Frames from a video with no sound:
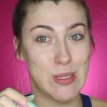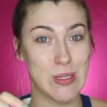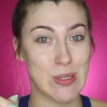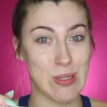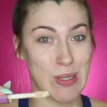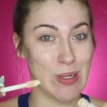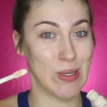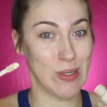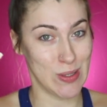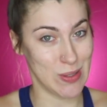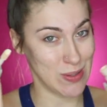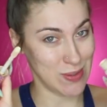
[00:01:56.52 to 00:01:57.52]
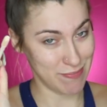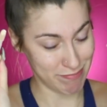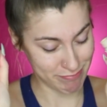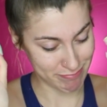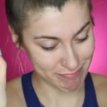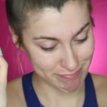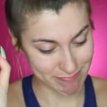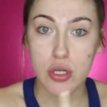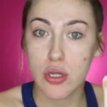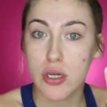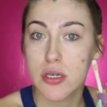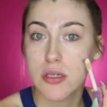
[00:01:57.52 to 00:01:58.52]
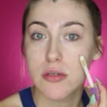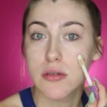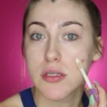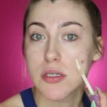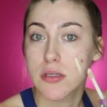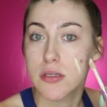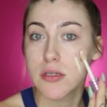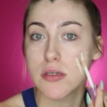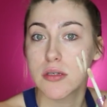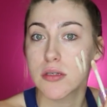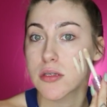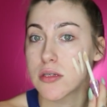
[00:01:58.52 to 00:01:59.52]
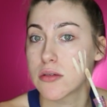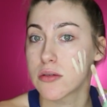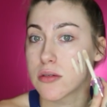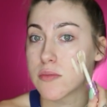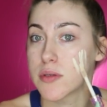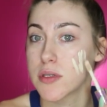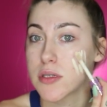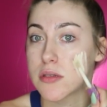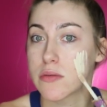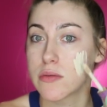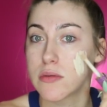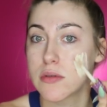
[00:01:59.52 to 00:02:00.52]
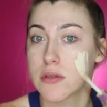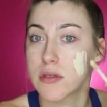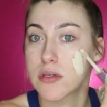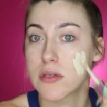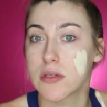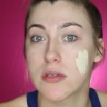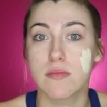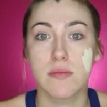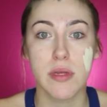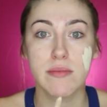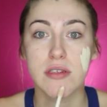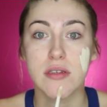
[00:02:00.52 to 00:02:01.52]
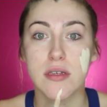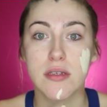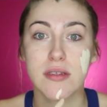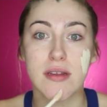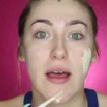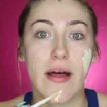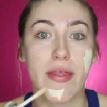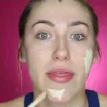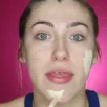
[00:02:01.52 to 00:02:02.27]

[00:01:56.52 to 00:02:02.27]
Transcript: sorry, y'all. So you're just gonna take this and you're gonna put it on your blemishes. Now